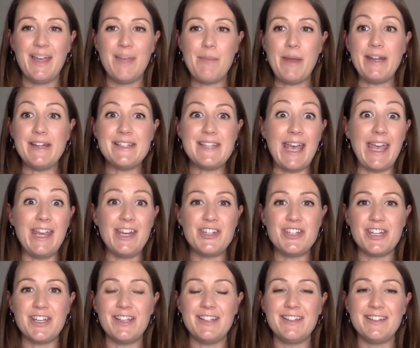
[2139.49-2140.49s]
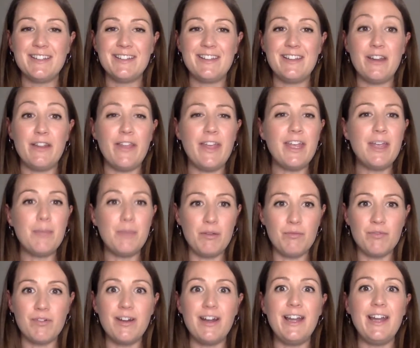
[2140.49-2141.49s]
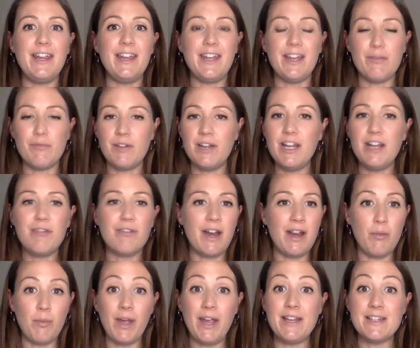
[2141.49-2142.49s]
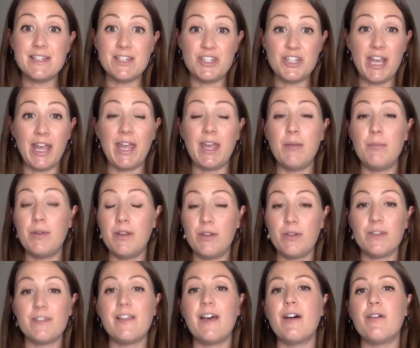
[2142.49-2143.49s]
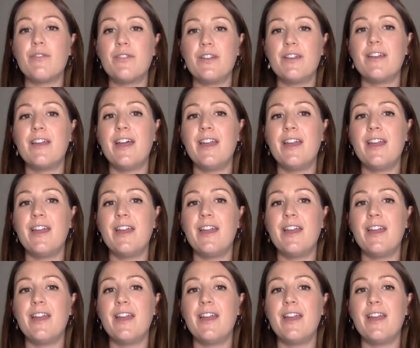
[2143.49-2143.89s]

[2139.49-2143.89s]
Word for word: meditations you know they can be really a really great way to check in with yourself and,